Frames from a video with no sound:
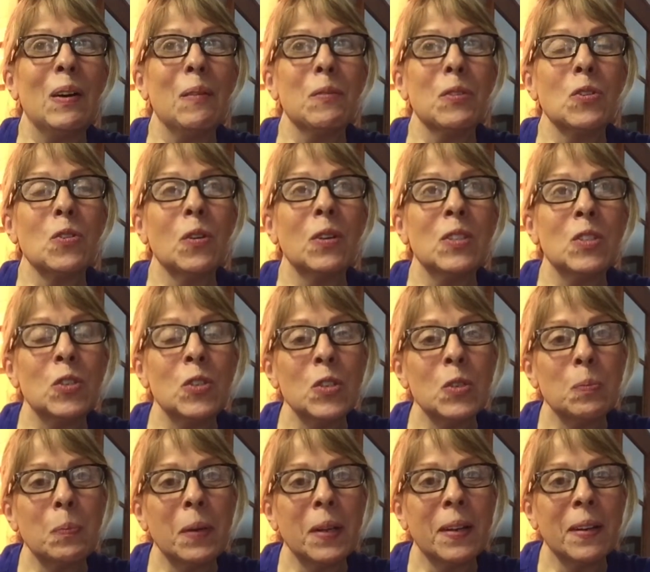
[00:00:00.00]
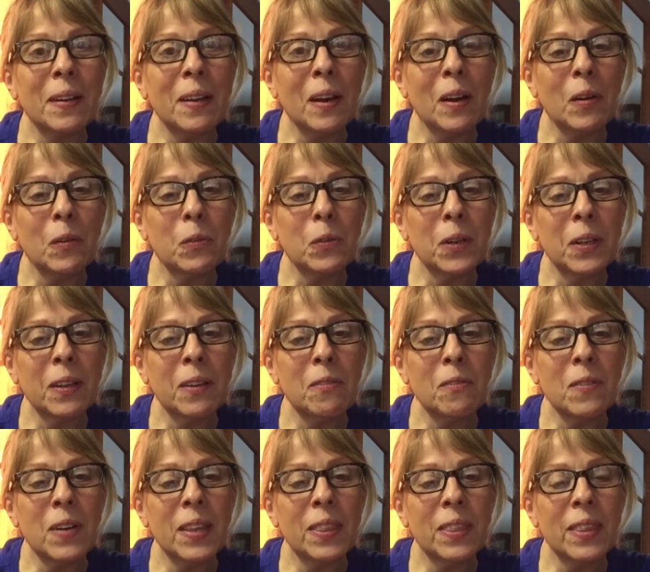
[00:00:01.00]
So it's just been a really
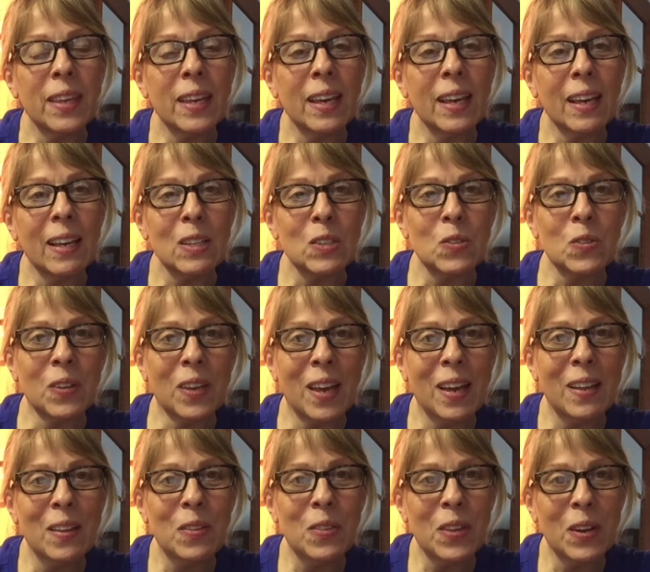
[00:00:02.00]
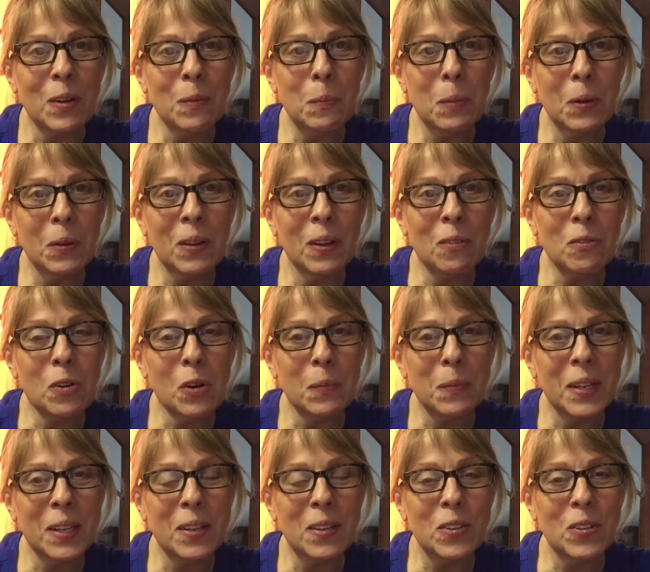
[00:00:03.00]
fun thing. It's kind of therapeutic for
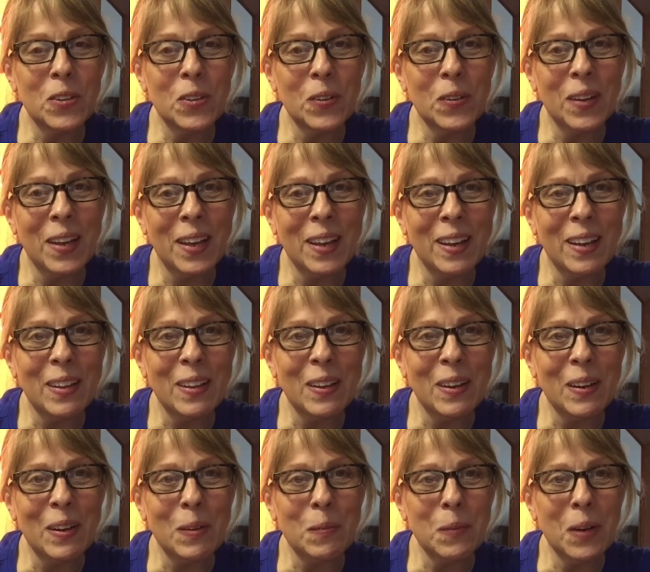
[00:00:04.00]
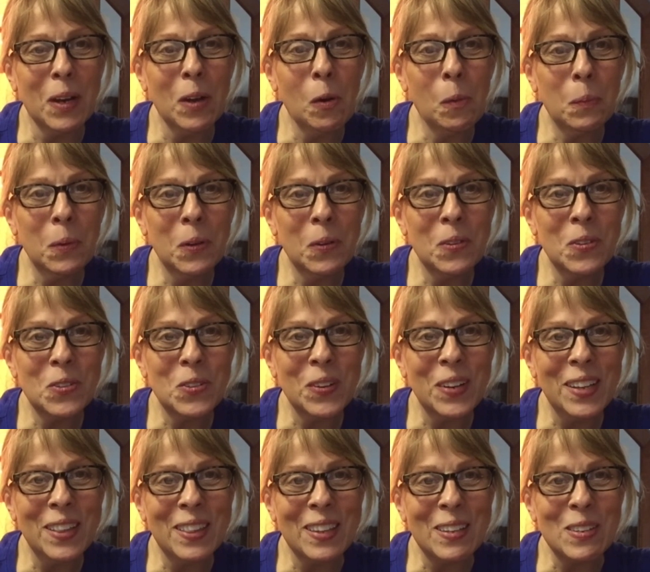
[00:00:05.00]
me to do, and I hope you
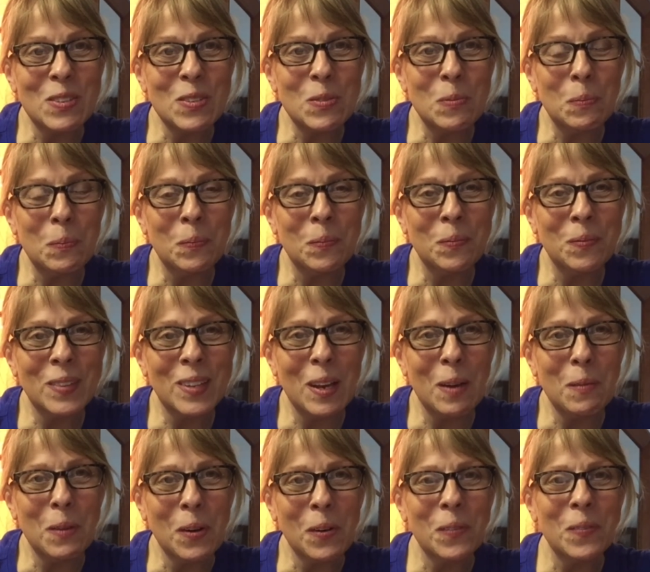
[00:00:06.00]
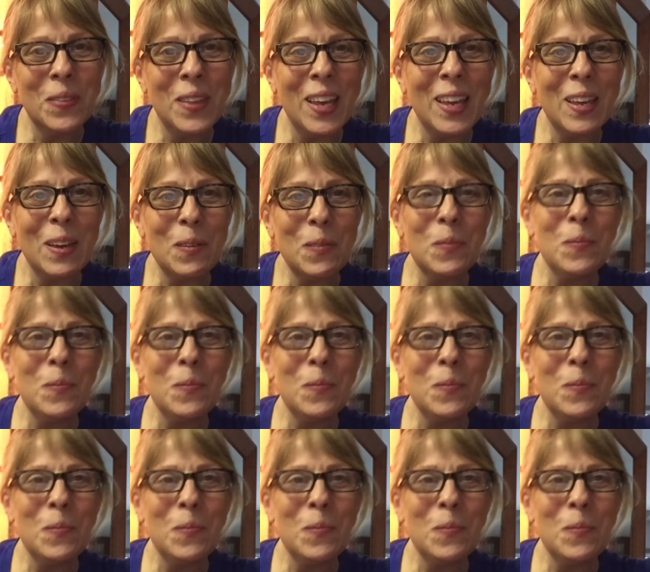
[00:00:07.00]
enjoyed this demo. Thank you.